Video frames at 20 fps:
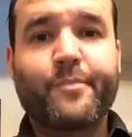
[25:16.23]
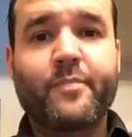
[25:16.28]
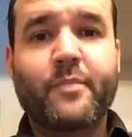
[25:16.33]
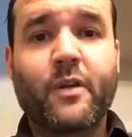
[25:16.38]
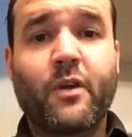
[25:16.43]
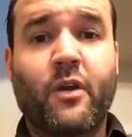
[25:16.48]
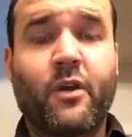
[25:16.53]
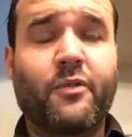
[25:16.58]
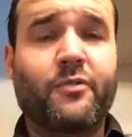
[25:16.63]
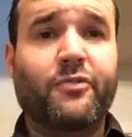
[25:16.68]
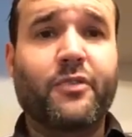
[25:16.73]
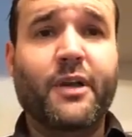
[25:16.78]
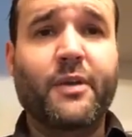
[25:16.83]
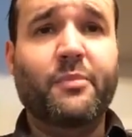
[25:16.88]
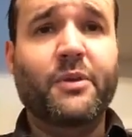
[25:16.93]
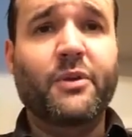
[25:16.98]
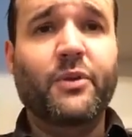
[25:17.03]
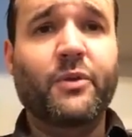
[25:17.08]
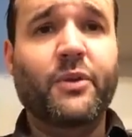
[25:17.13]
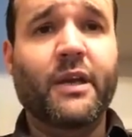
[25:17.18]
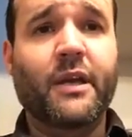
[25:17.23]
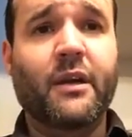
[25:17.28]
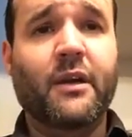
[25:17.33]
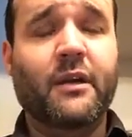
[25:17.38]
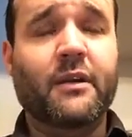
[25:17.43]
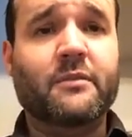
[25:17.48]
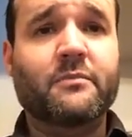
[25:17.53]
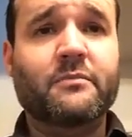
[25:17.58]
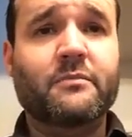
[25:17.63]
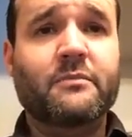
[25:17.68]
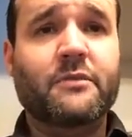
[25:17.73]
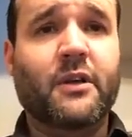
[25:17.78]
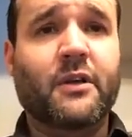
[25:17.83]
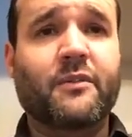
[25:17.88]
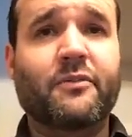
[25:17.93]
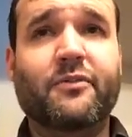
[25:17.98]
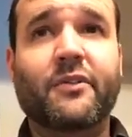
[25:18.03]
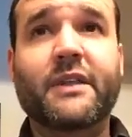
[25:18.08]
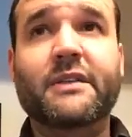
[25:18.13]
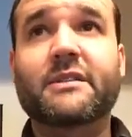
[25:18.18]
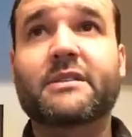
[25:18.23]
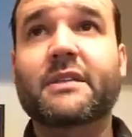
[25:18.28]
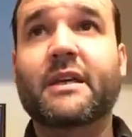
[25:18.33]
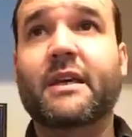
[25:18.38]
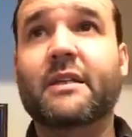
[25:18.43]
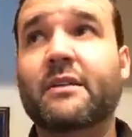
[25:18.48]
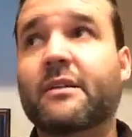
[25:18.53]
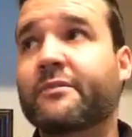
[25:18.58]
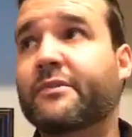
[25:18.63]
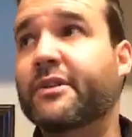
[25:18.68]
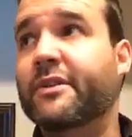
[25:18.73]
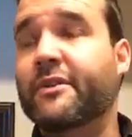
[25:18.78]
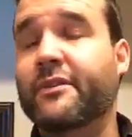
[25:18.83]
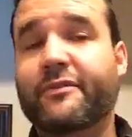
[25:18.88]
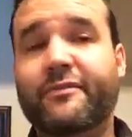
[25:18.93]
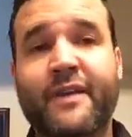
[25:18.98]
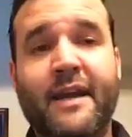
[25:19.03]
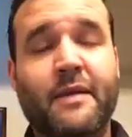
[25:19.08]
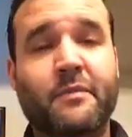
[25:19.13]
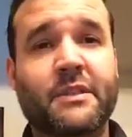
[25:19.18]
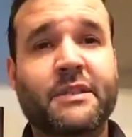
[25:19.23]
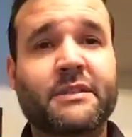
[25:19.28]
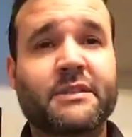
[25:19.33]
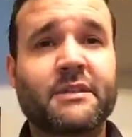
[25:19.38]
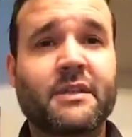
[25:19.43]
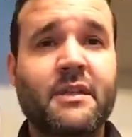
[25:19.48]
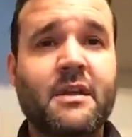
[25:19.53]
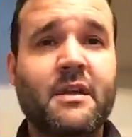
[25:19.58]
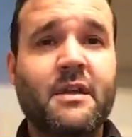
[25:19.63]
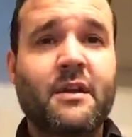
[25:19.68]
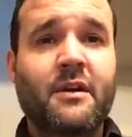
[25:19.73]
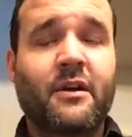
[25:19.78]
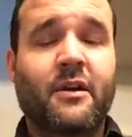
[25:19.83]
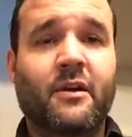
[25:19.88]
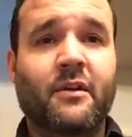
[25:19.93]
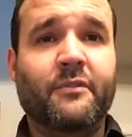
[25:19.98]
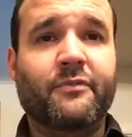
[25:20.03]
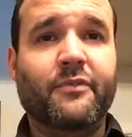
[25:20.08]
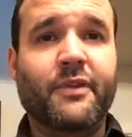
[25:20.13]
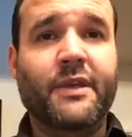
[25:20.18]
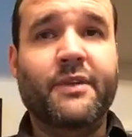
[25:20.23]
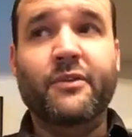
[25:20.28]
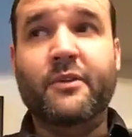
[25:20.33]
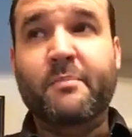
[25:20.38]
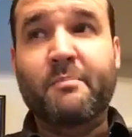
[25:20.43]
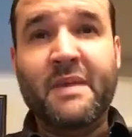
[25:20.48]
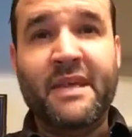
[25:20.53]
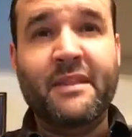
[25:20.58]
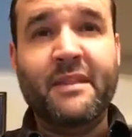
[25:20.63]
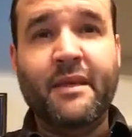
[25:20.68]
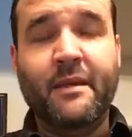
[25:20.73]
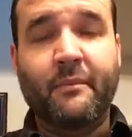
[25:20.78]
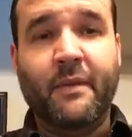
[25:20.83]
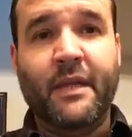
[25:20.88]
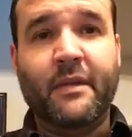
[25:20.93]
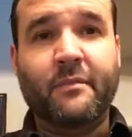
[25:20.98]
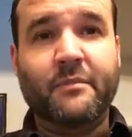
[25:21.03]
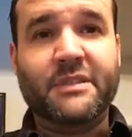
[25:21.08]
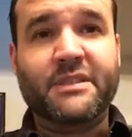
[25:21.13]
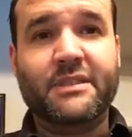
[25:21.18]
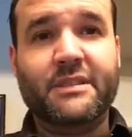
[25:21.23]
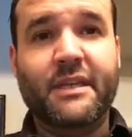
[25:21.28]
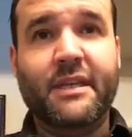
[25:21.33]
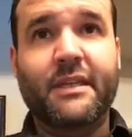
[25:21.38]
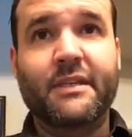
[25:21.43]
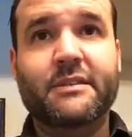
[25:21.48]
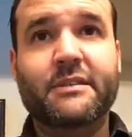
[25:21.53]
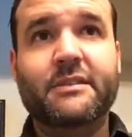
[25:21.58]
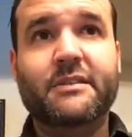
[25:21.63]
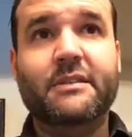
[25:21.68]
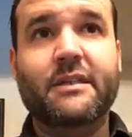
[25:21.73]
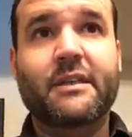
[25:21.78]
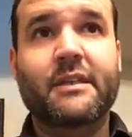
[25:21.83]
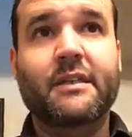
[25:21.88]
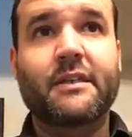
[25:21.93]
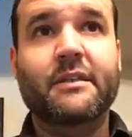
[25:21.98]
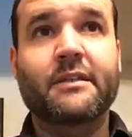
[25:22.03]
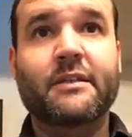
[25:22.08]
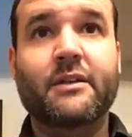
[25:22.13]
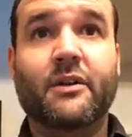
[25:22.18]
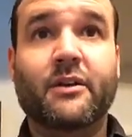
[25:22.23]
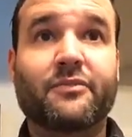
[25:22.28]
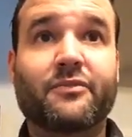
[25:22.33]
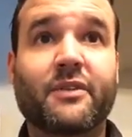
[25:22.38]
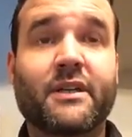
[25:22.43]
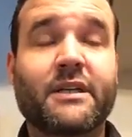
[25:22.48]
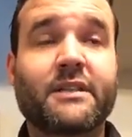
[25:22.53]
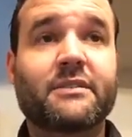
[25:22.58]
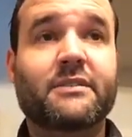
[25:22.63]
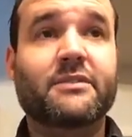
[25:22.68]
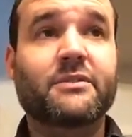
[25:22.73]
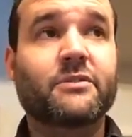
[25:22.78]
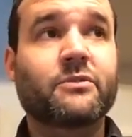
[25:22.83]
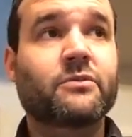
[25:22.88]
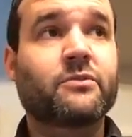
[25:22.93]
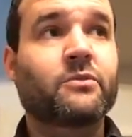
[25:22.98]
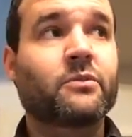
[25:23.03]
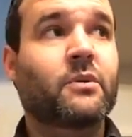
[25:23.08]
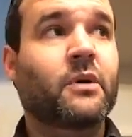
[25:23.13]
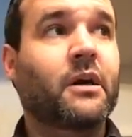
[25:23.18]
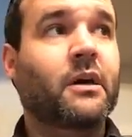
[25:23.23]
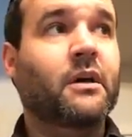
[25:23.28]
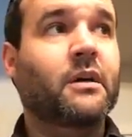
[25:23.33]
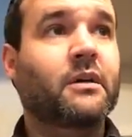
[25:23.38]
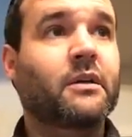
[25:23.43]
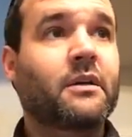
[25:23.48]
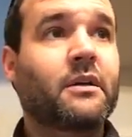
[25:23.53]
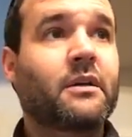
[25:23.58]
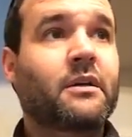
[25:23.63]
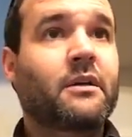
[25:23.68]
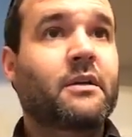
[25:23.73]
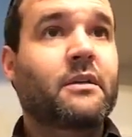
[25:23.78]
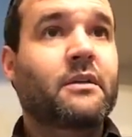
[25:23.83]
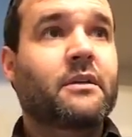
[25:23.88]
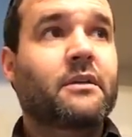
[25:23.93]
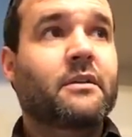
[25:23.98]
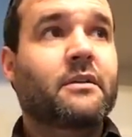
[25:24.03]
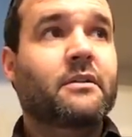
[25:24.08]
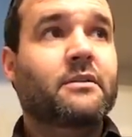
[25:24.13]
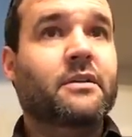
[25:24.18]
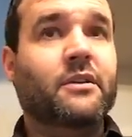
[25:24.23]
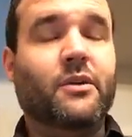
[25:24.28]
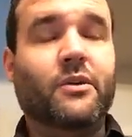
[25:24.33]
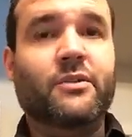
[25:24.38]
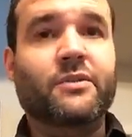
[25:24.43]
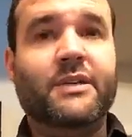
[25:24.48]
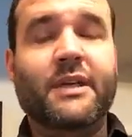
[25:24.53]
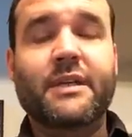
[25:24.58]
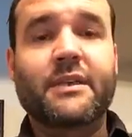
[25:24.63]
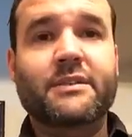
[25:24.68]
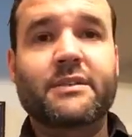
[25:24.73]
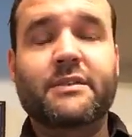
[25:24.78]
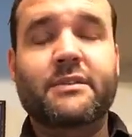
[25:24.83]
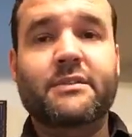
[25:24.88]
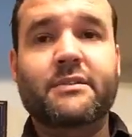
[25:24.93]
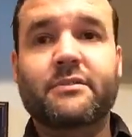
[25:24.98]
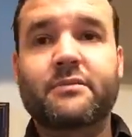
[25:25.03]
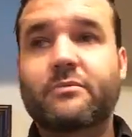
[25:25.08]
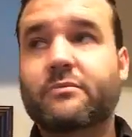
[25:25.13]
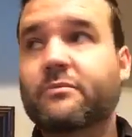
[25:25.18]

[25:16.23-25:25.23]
aren't afraid to be who they are, aren't afraid to say I love you to their families, aren't afraid to admit they make mistakes, and aren't afraid to learn things